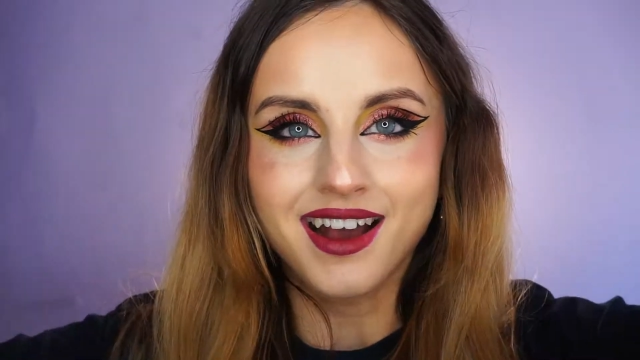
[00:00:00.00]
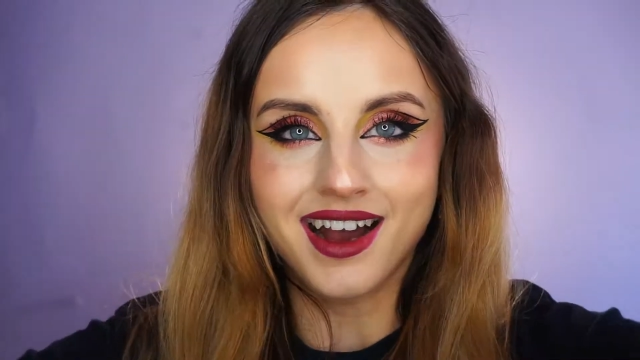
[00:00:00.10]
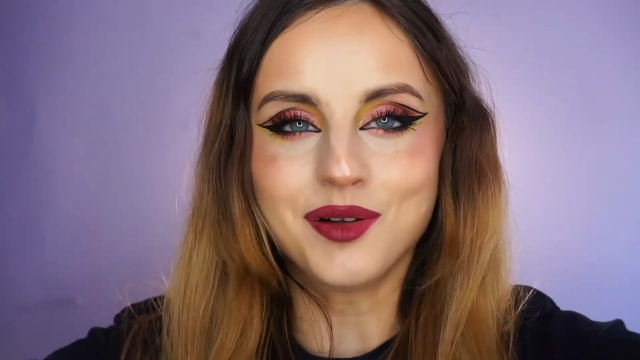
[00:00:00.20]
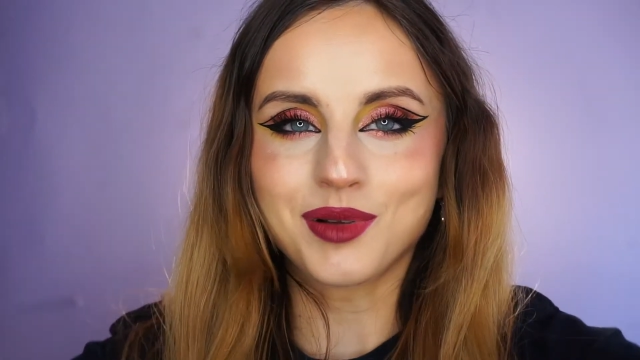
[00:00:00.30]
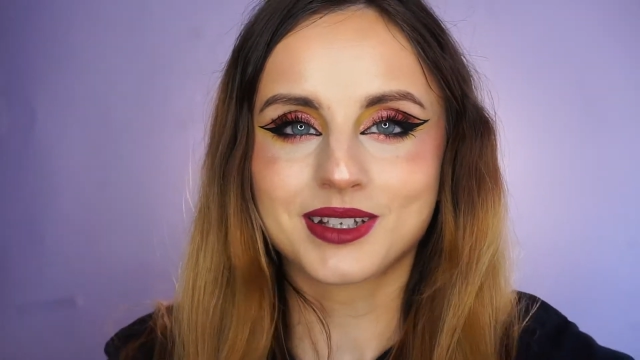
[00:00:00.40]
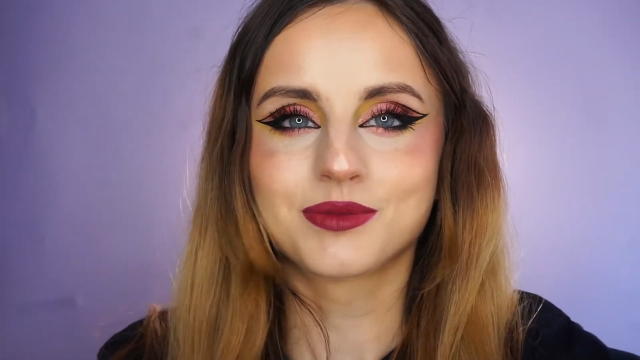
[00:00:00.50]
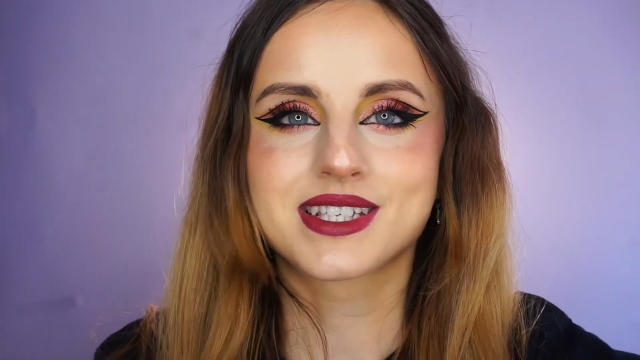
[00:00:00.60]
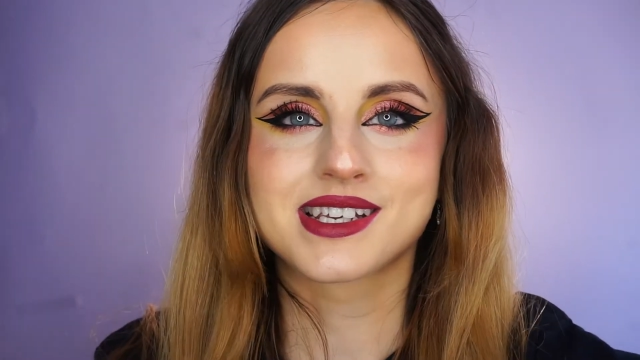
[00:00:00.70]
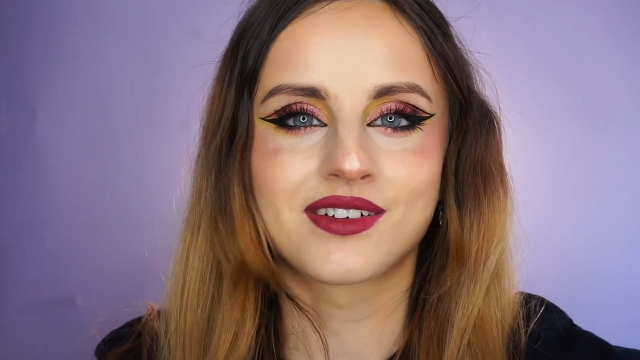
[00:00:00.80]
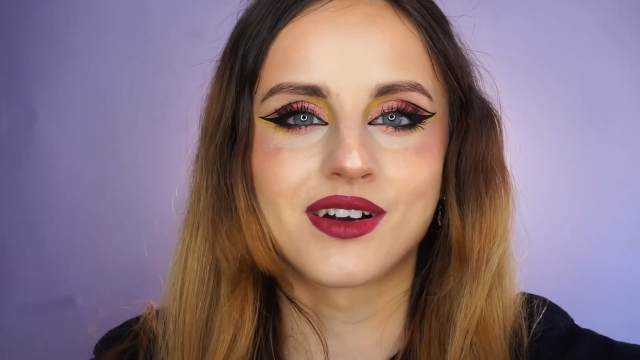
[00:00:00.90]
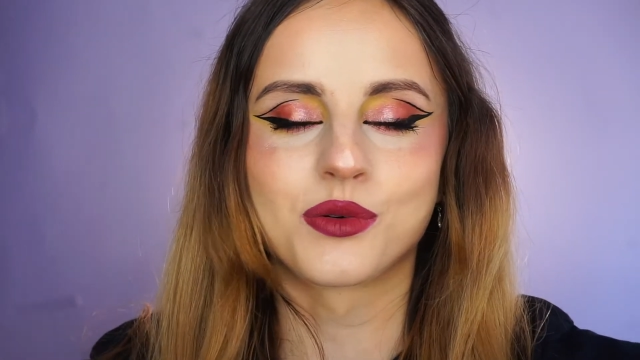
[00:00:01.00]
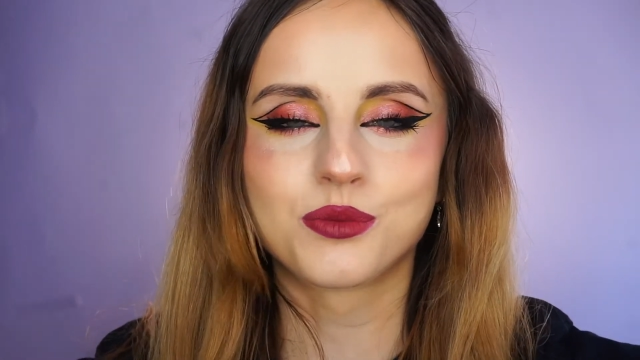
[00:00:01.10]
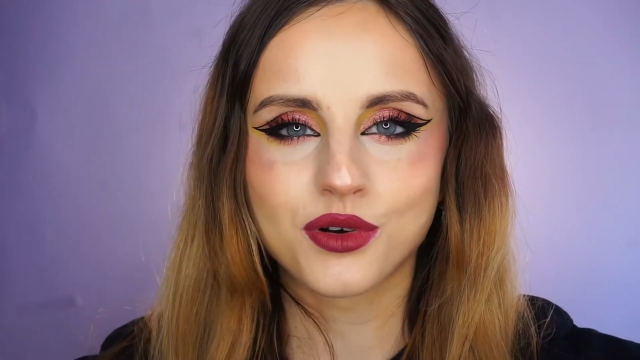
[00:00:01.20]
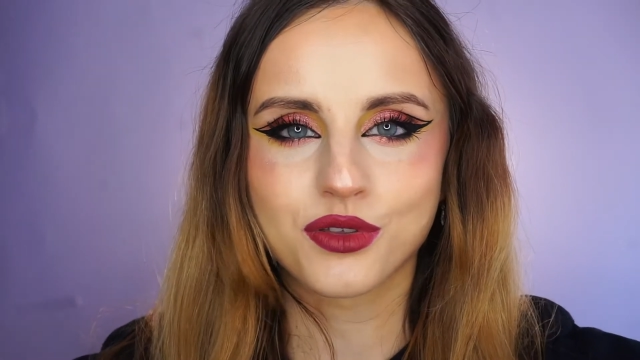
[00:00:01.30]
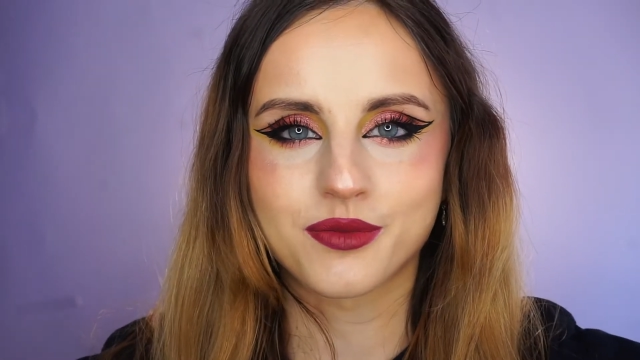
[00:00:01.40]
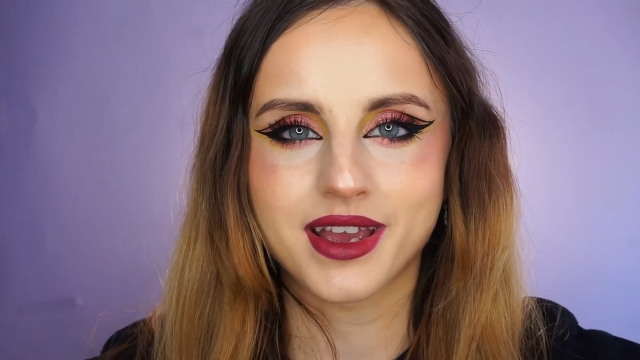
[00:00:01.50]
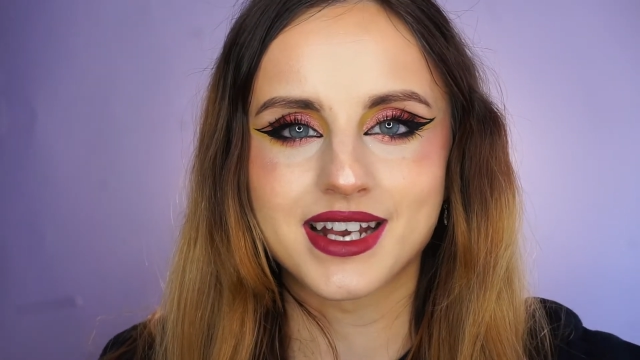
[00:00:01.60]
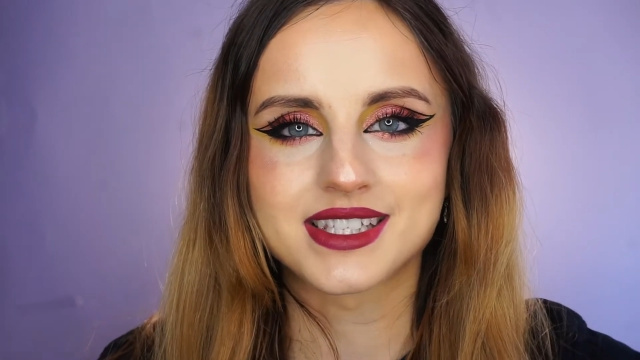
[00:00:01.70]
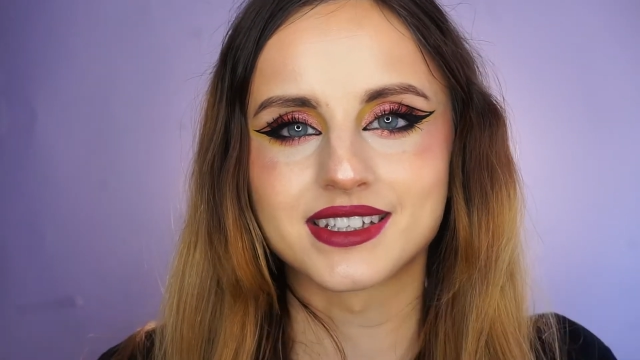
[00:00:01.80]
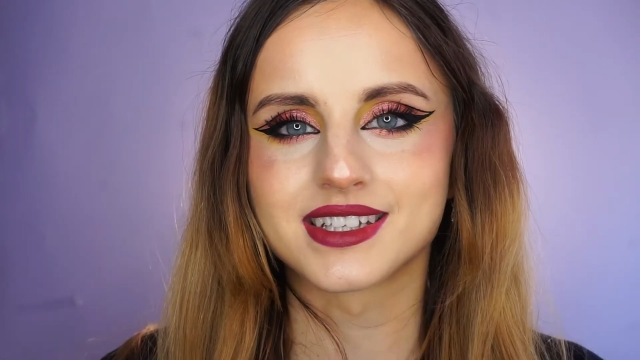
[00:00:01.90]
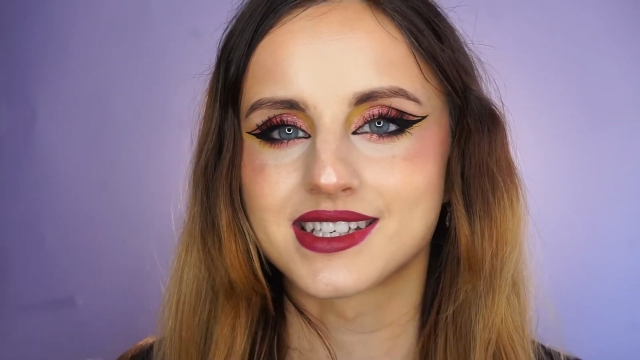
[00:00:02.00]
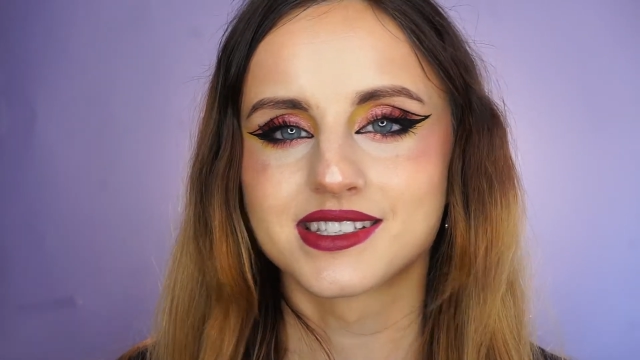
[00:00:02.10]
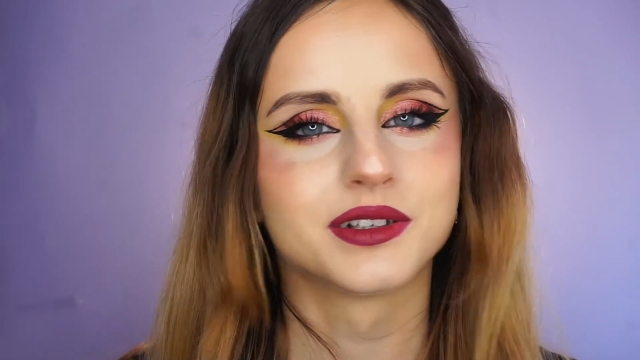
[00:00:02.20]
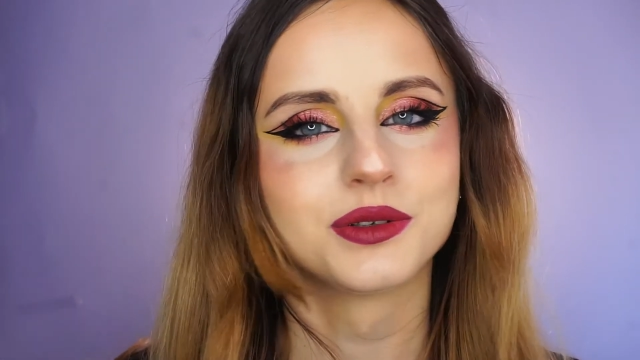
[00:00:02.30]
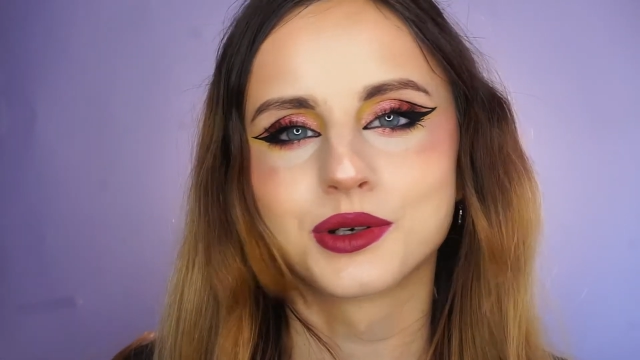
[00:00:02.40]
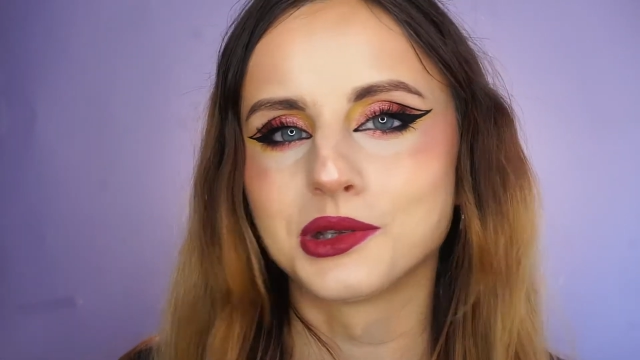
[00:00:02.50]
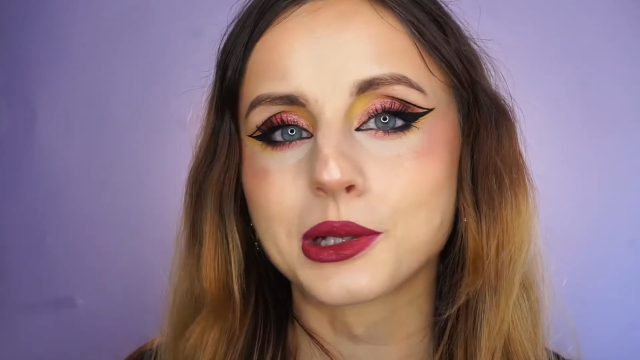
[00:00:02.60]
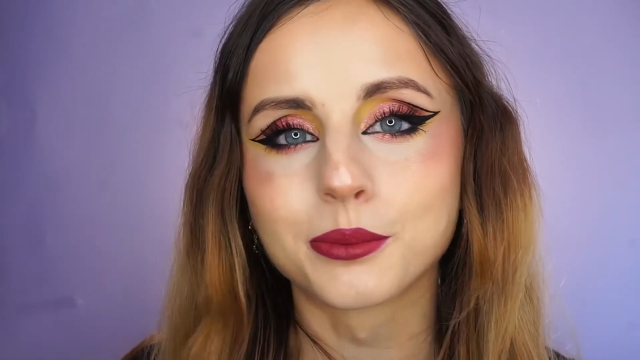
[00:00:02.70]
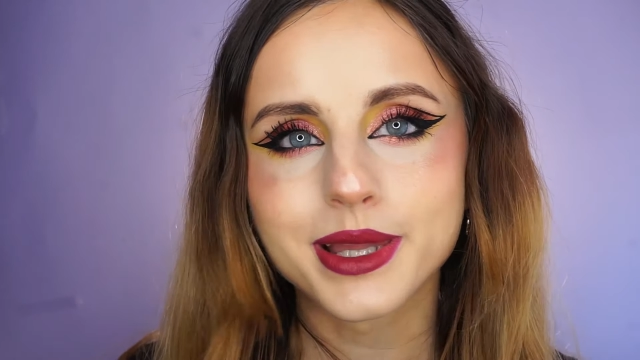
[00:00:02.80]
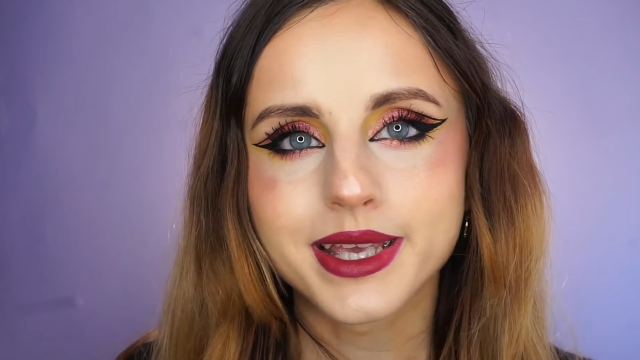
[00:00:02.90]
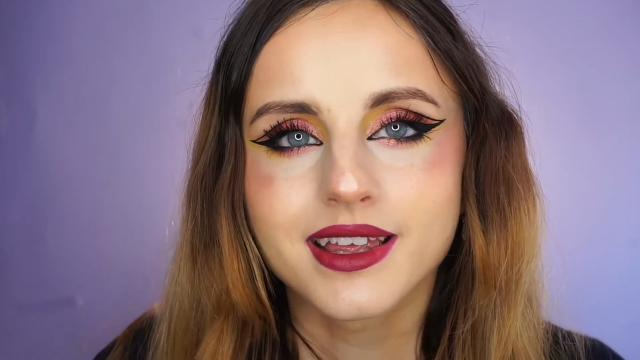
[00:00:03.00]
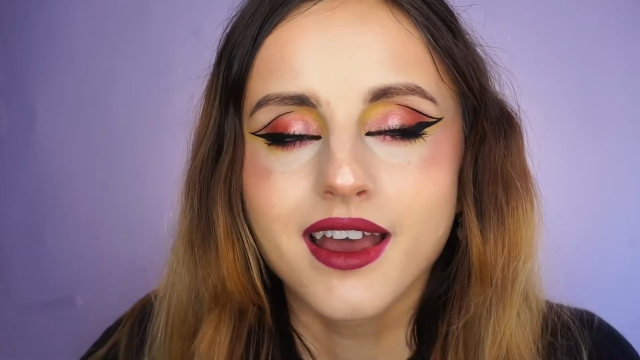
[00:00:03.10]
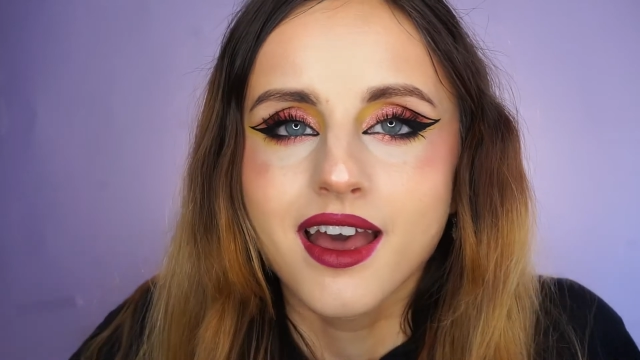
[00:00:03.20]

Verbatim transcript: I applied the mascara on both of my eyes and this is the look all complete.